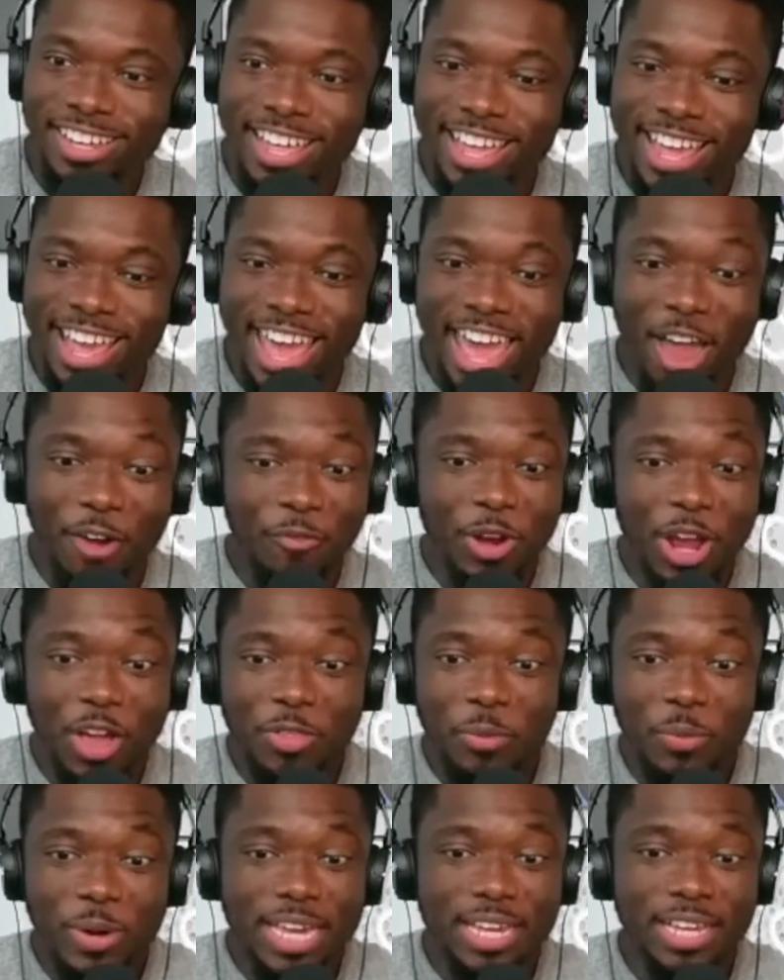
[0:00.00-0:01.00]
Every other
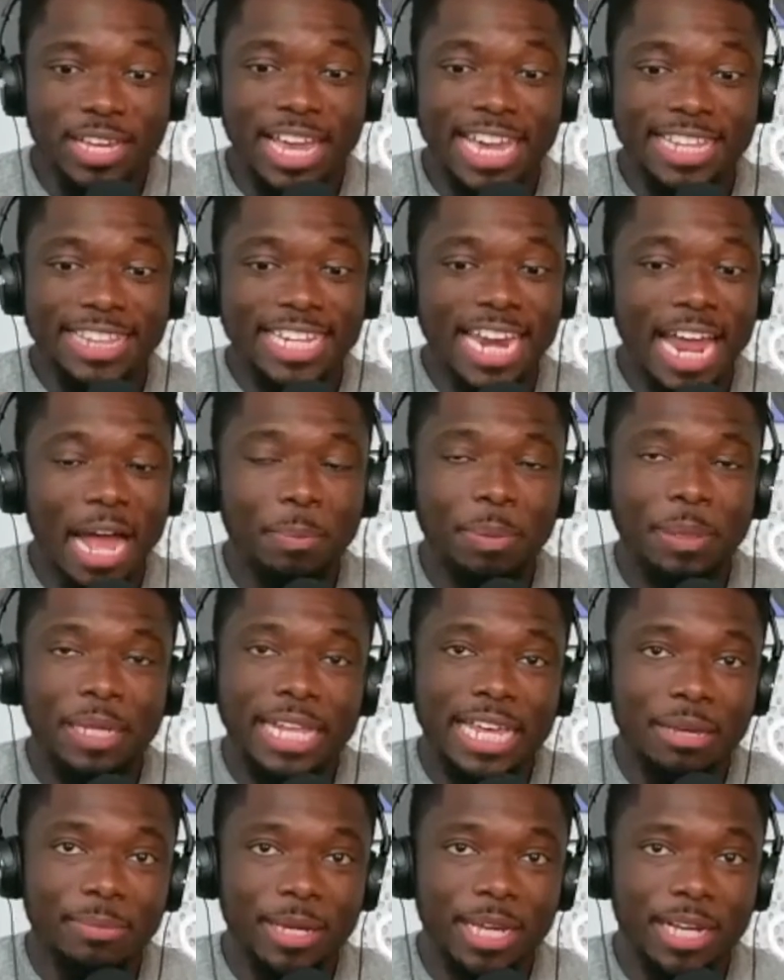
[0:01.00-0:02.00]
week, and they're not playing
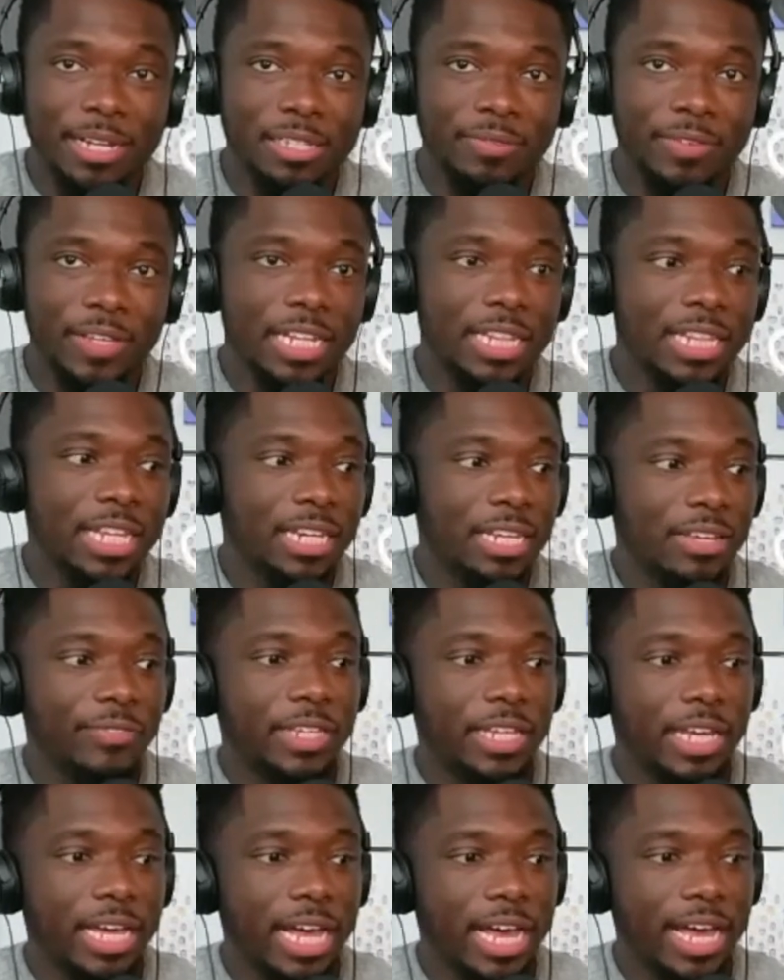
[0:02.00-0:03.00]
because of it. And then even the
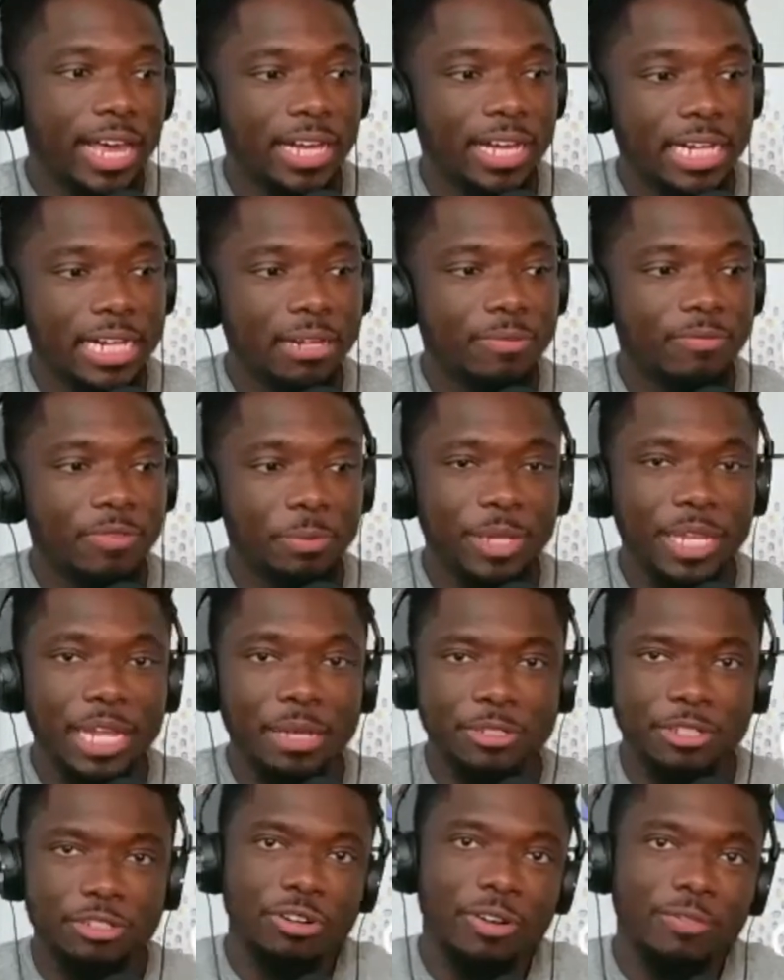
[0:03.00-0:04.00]
guy um, from Clemson,
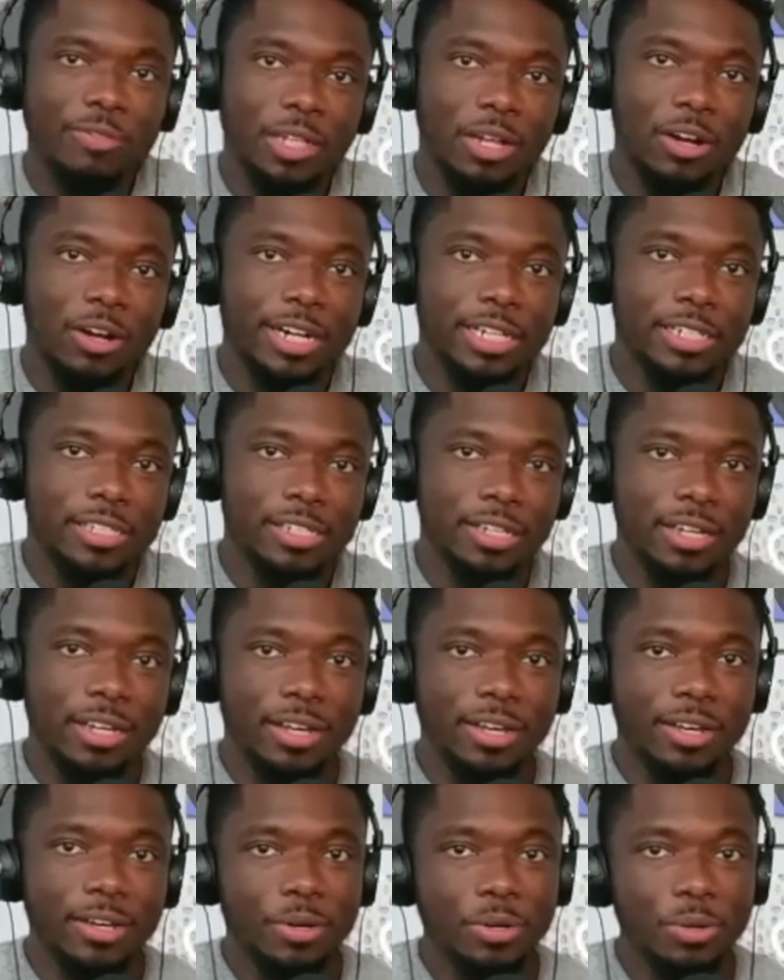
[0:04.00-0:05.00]
Trevor Lawrence,
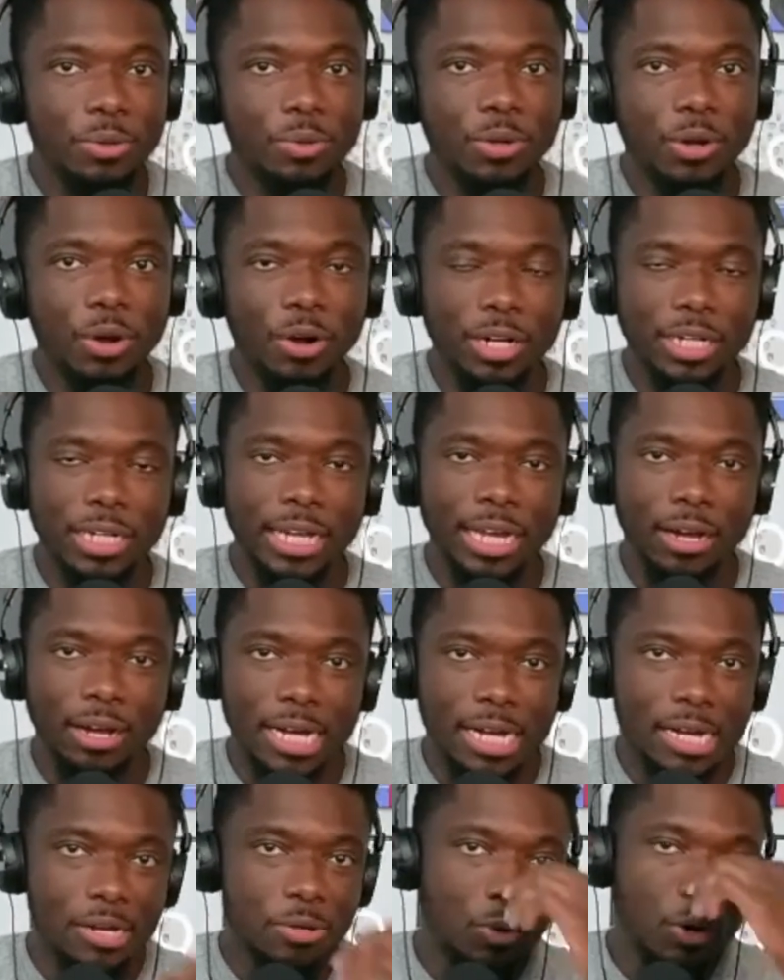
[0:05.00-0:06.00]
who caught
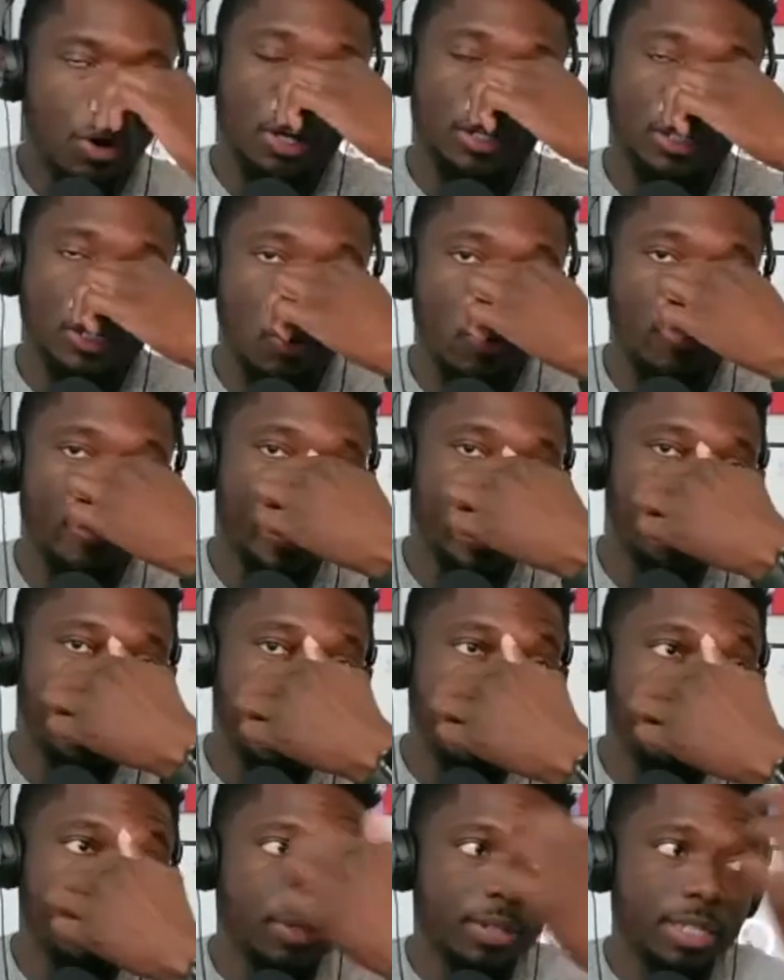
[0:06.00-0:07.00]
uh, who caught COVID, he
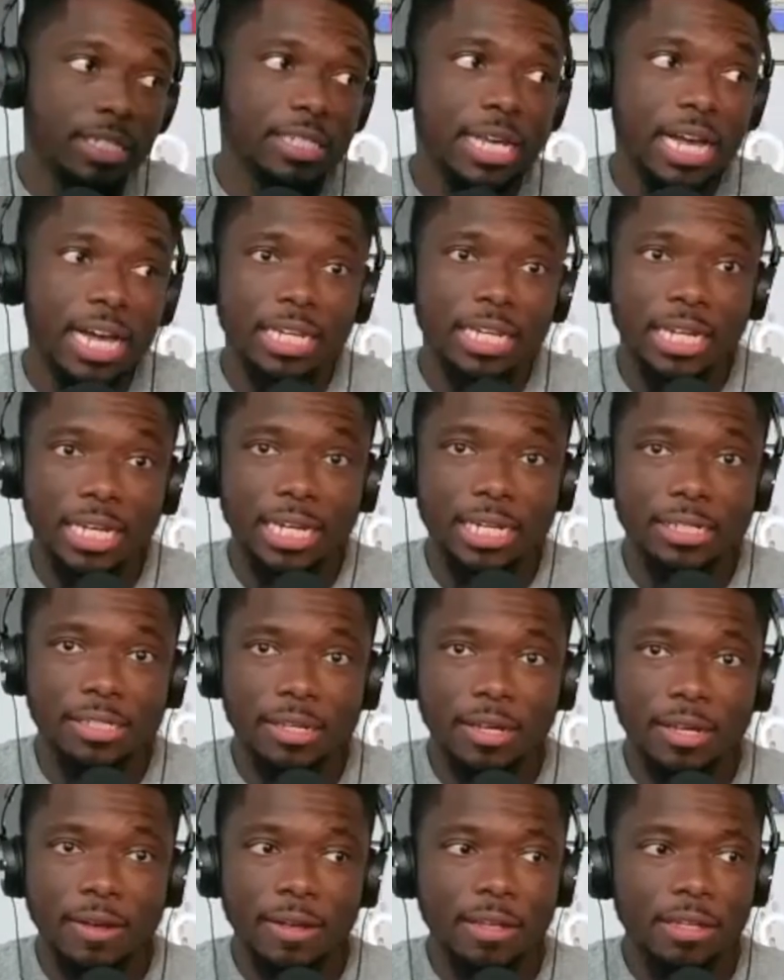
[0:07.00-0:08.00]
was on the sidelines.
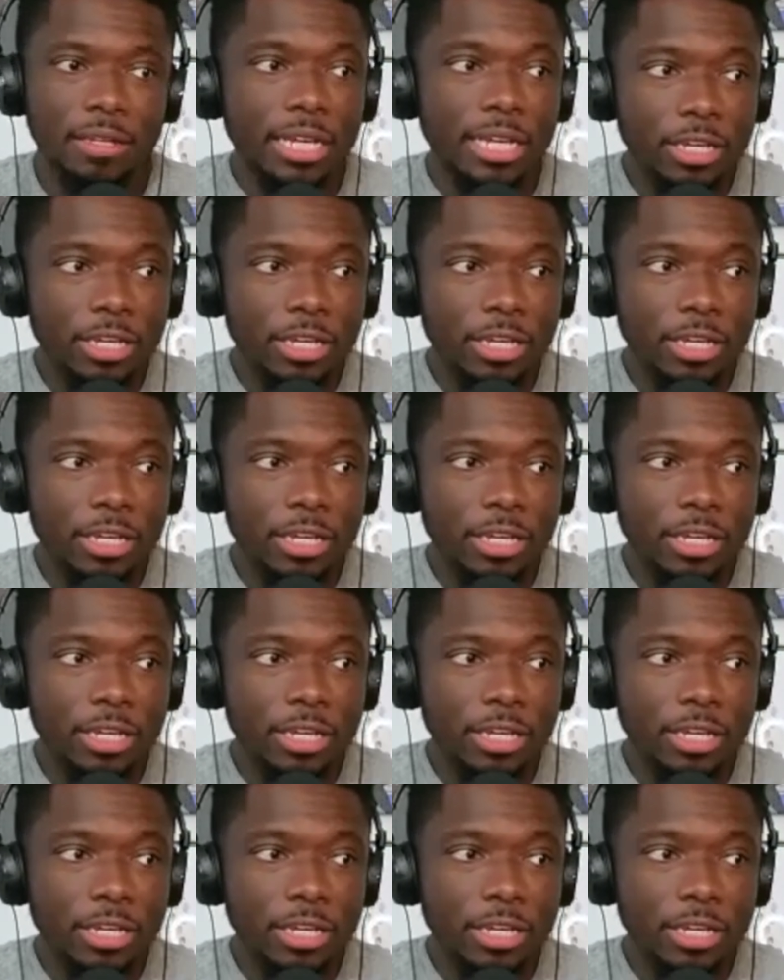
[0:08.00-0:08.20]
Oh, like, oh,